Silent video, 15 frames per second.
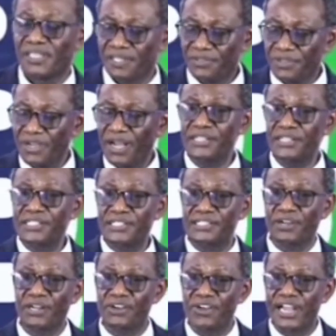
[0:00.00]
yours
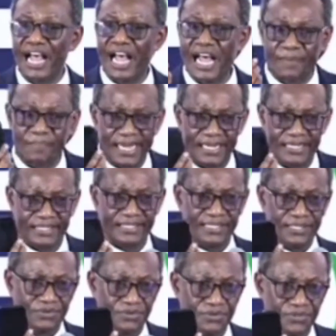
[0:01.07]
is on your
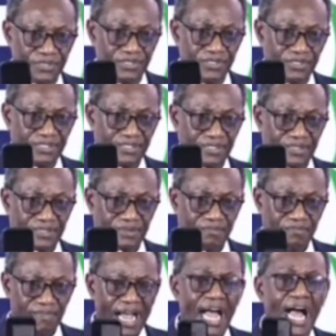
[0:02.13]
ipad is good
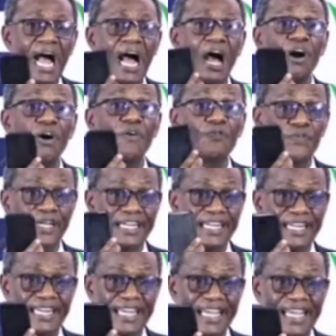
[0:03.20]
but how often
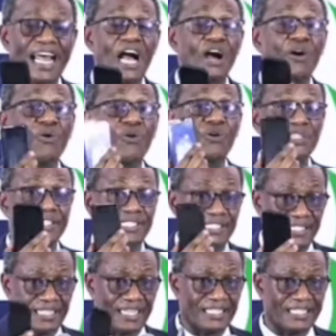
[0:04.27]
and how
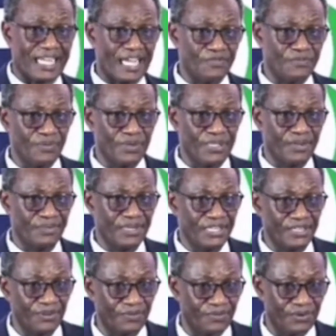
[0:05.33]
consistent are you with the reading
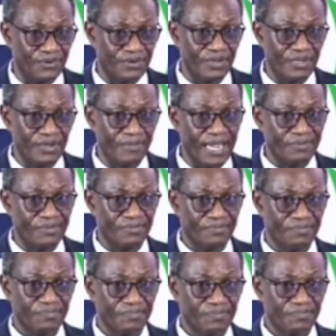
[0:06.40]
of the bible
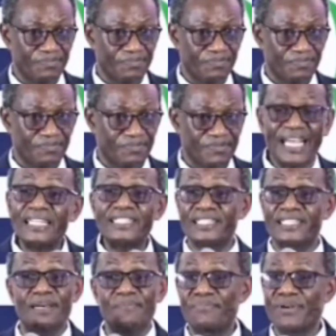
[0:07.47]
that
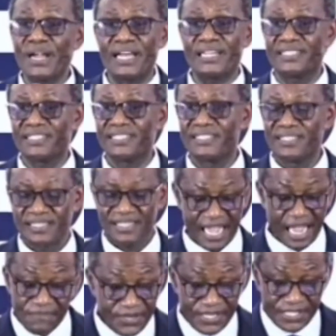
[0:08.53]
is a brand
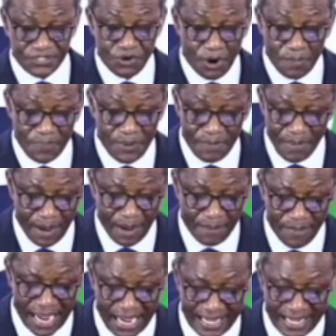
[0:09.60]
every cop member